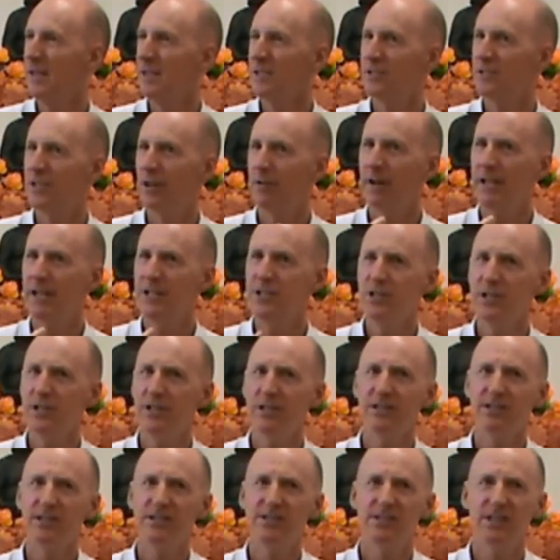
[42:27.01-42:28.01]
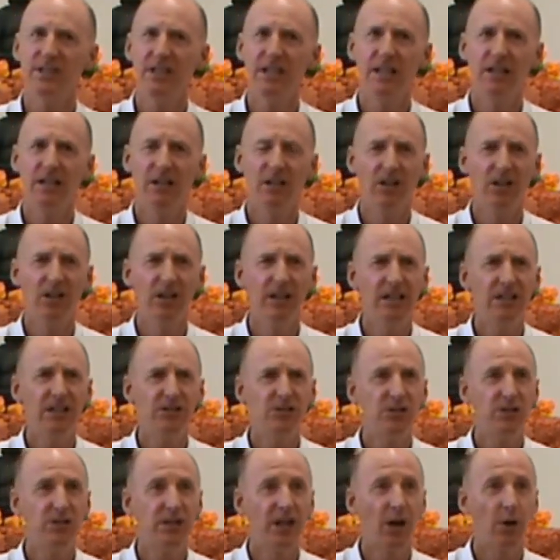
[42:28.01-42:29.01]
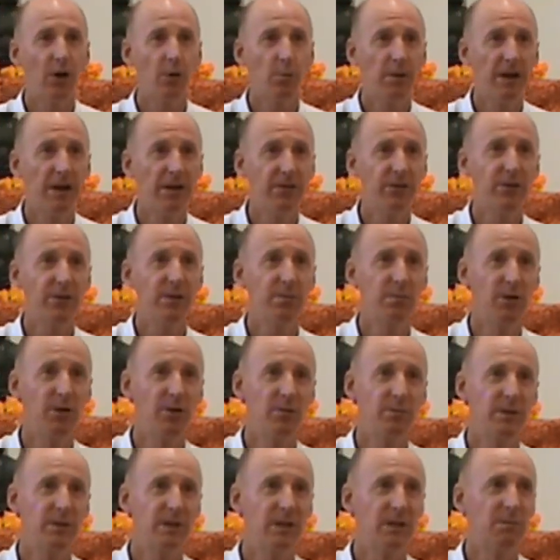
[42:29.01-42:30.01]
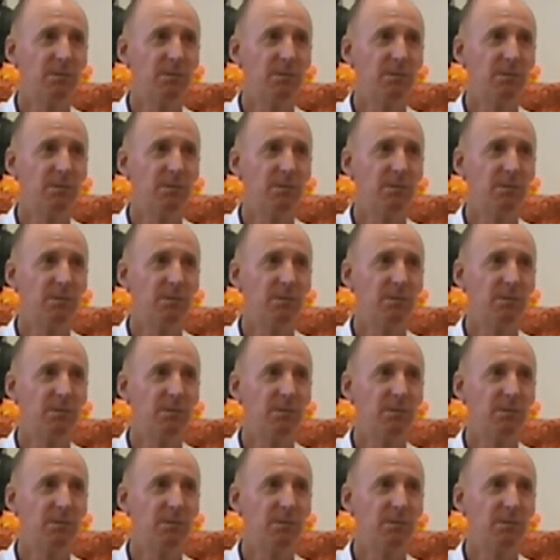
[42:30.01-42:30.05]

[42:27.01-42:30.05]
So as you can see, learning to go with the movement of